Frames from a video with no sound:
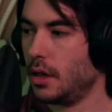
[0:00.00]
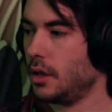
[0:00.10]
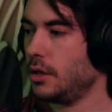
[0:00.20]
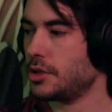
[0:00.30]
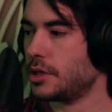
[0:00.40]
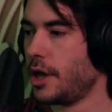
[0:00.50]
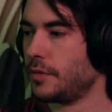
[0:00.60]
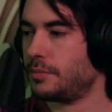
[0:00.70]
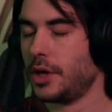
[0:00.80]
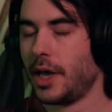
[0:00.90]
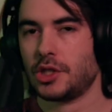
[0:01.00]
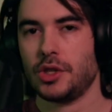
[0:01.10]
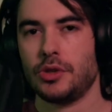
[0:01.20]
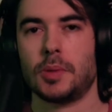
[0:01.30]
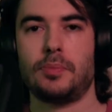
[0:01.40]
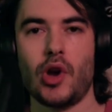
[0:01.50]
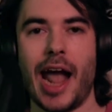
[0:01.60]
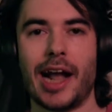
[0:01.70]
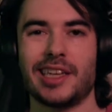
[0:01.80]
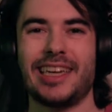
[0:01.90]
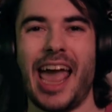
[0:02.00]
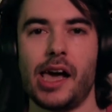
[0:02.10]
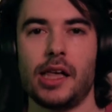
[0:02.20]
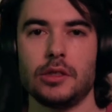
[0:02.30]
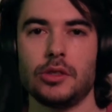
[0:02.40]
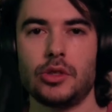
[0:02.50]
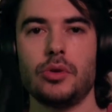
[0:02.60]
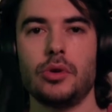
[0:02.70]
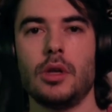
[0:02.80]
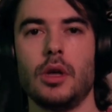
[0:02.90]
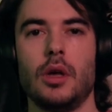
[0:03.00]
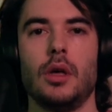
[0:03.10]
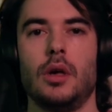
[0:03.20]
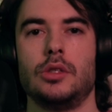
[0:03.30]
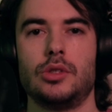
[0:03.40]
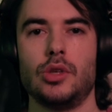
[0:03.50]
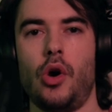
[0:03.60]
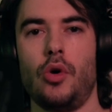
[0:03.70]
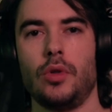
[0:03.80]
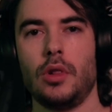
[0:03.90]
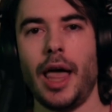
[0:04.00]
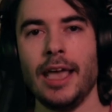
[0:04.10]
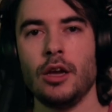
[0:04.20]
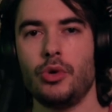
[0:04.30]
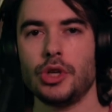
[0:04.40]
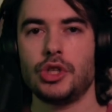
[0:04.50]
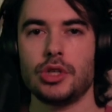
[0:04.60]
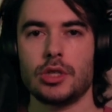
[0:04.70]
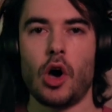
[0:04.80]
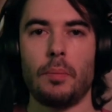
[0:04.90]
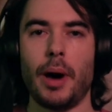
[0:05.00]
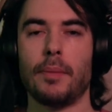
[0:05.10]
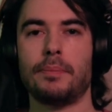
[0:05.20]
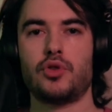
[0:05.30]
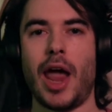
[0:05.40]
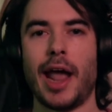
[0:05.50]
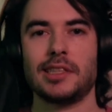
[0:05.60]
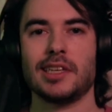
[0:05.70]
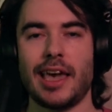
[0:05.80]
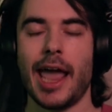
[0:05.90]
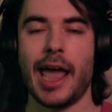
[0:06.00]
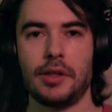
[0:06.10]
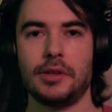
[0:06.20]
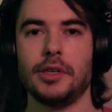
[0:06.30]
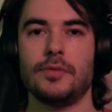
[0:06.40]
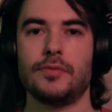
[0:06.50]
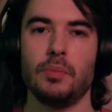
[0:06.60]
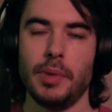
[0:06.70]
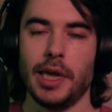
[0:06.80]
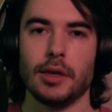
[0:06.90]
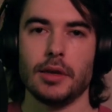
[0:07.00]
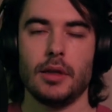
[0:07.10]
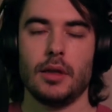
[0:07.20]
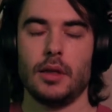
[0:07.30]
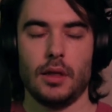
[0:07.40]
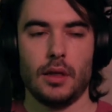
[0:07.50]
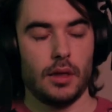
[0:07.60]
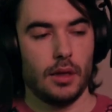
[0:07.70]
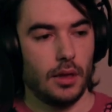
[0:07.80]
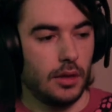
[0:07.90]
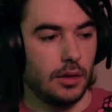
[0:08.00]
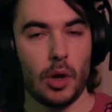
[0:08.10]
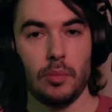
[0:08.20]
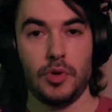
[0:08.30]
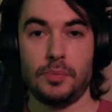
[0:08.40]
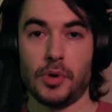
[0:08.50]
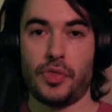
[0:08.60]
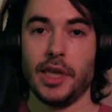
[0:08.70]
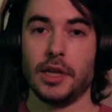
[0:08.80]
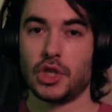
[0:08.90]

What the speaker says: yourself. But actually, there's a practicality to it. So language is all about practicality for me. Some people think it's